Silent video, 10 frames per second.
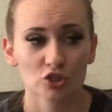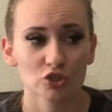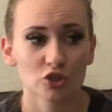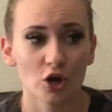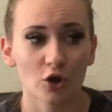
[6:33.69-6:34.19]

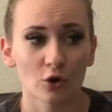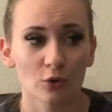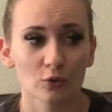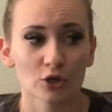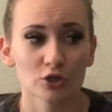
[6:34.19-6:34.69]

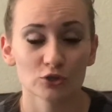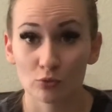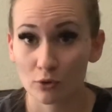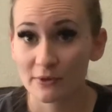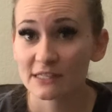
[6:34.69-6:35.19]
So you
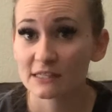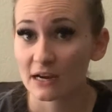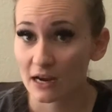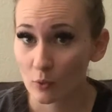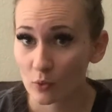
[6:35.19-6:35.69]
will be stuck
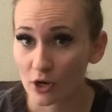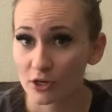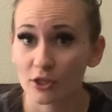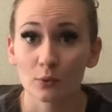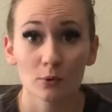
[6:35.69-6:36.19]
at work.
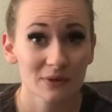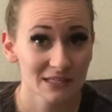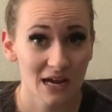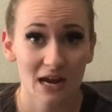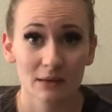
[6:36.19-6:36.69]
There will be
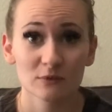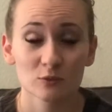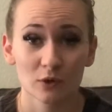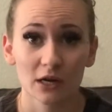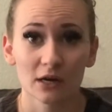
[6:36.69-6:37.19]

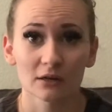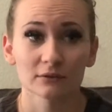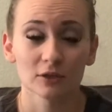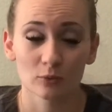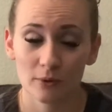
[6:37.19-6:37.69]

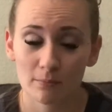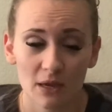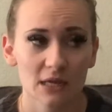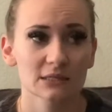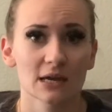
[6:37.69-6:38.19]

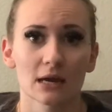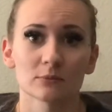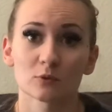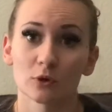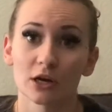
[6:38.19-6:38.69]
many
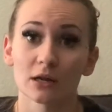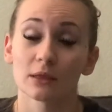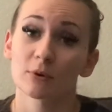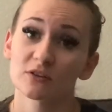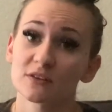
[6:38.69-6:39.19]
times where the
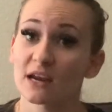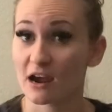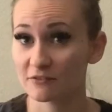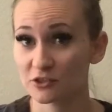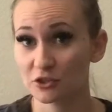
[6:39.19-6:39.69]
person
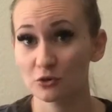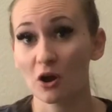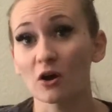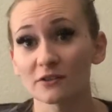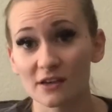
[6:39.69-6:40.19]
after you
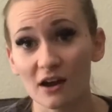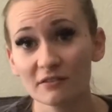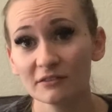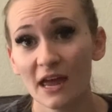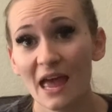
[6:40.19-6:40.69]
calls off,
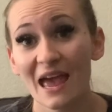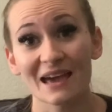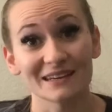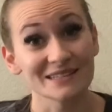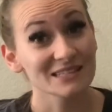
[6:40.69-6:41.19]

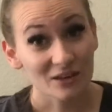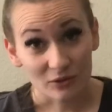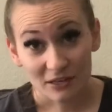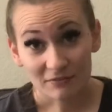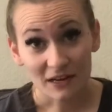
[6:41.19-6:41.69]
and until
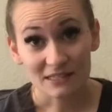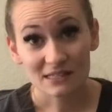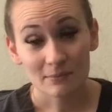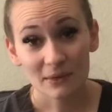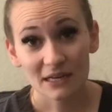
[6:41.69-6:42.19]
they find
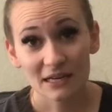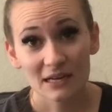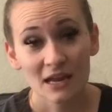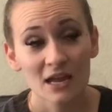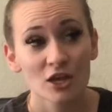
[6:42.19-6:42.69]
somebody,
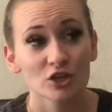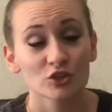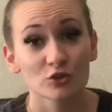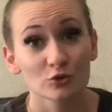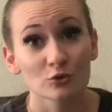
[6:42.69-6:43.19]

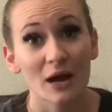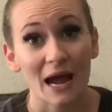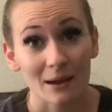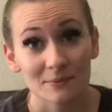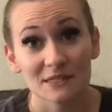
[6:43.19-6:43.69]
you
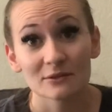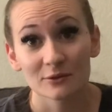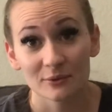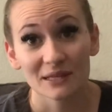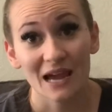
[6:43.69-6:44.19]

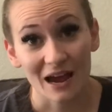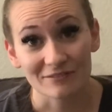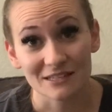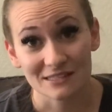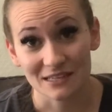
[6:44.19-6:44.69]
absolutely have
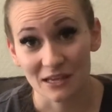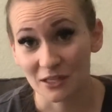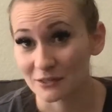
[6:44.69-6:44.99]
to stay there.